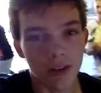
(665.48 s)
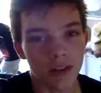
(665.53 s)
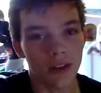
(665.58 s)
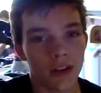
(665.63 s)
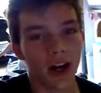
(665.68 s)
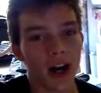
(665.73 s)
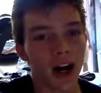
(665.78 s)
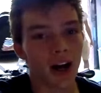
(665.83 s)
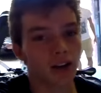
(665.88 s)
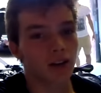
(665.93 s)
so
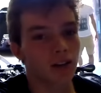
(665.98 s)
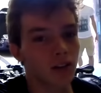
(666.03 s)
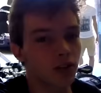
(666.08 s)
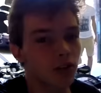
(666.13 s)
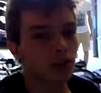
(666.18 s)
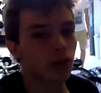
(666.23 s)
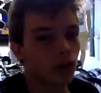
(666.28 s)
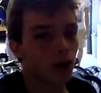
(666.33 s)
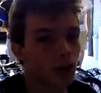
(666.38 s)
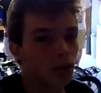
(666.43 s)
guys, you're
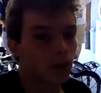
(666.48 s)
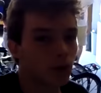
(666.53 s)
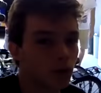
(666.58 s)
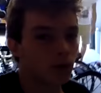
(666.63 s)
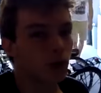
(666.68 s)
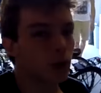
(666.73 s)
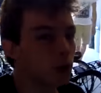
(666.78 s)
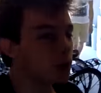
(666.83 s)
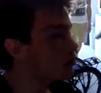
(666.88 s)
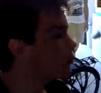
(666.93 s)
still up to
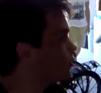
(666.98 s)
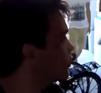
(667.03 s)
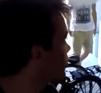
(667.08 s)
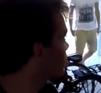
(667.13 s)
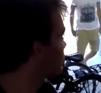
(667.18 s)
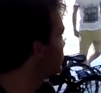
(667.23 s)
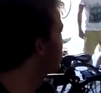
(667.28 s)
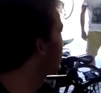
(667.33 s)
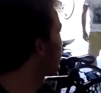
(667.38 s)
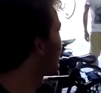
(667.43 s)
filming a
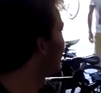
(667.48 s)
video today,